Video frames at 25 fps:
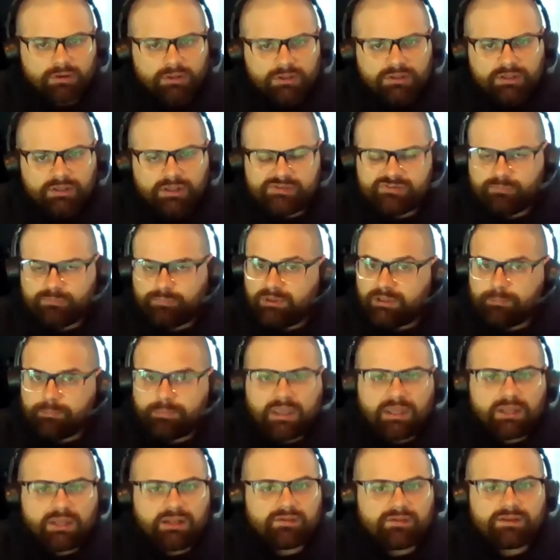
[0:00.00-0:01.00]
It's a big
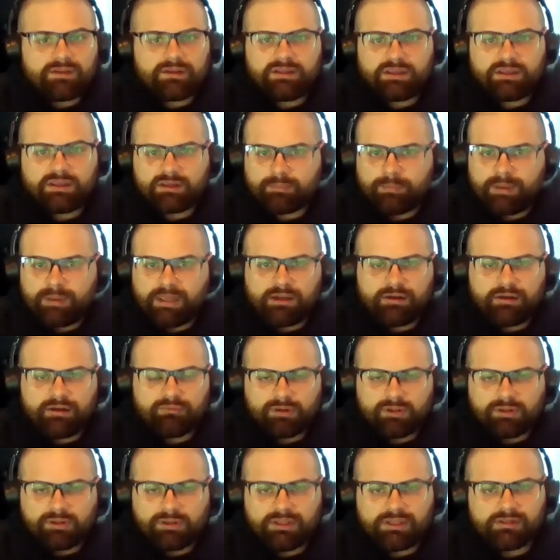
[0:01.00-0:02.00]
pain in the dick, man. It
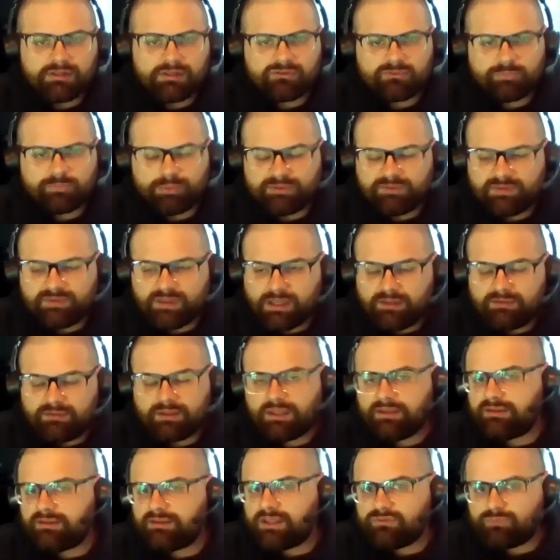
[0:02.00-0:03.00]
really is. But that,
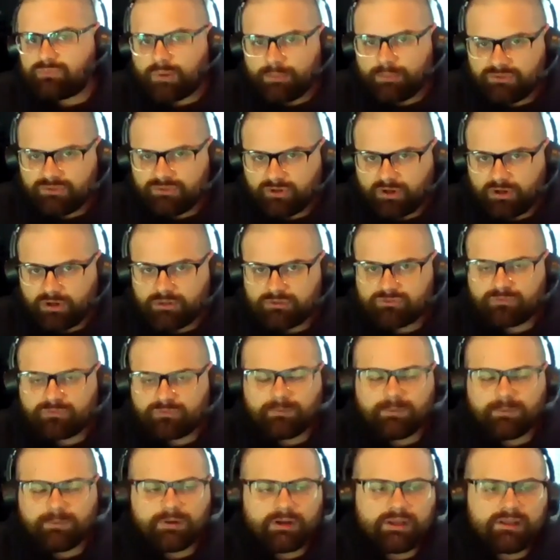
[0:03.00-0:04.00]
that that's why we charge
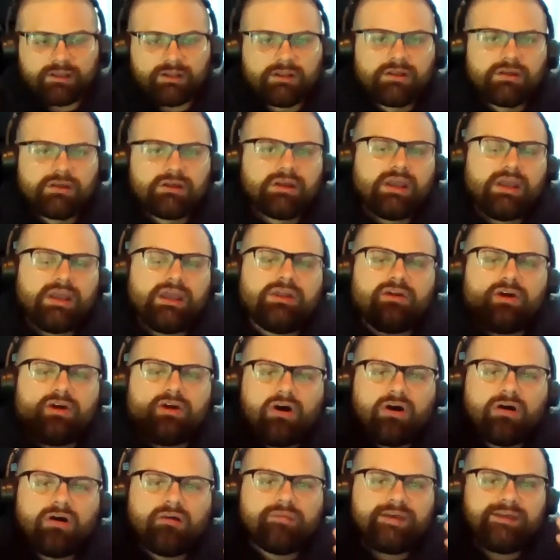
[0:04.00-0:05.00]
for it and
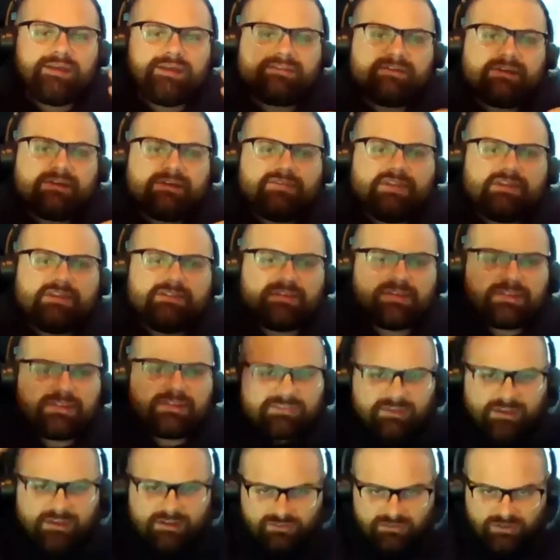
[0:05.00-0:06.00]
all that stuff that's in the
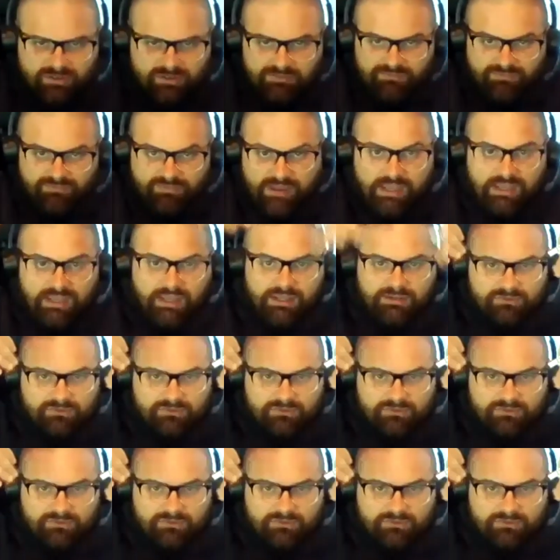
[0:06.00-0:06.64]
Section eight fact.